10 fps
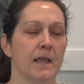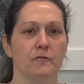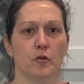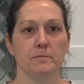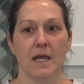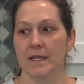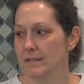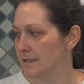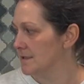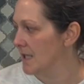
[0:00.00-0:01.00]
from 9
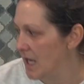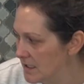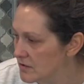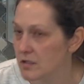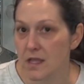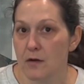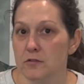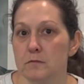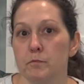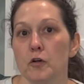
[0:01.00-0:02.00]
to 10, so that
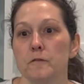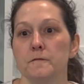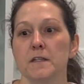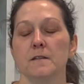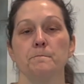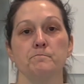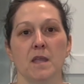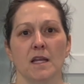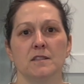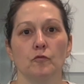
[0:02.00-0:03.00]
was perfect.
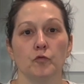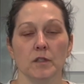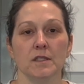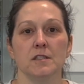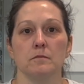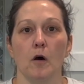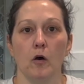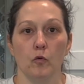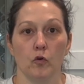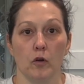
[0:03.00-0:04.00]
It's a really
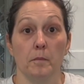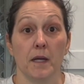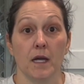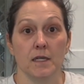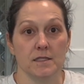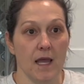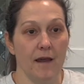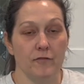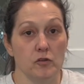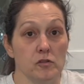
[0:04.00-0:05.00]
small order because I
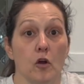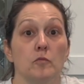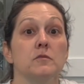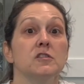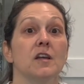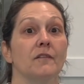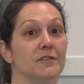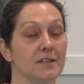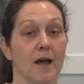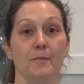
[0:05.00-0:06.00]
have those home
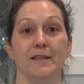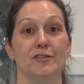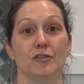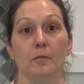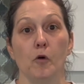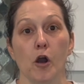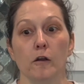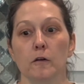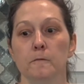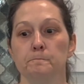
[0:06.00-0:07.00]
chefs coming
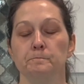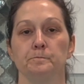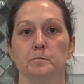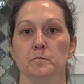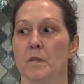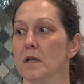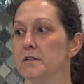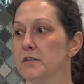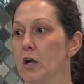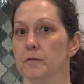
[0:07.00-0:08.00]
tomorrow.
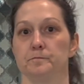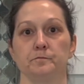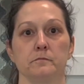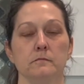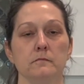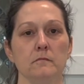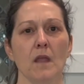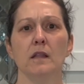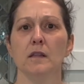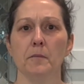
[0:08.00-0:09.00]
So,
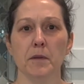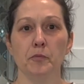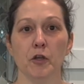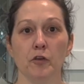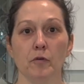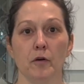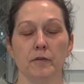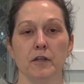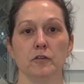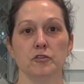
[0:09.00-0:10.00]
let me bring you over
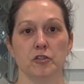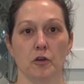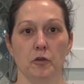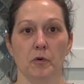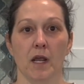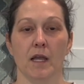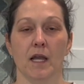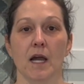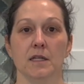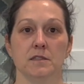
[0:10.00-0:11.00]
here and show you what I
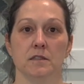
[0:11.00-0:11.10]
got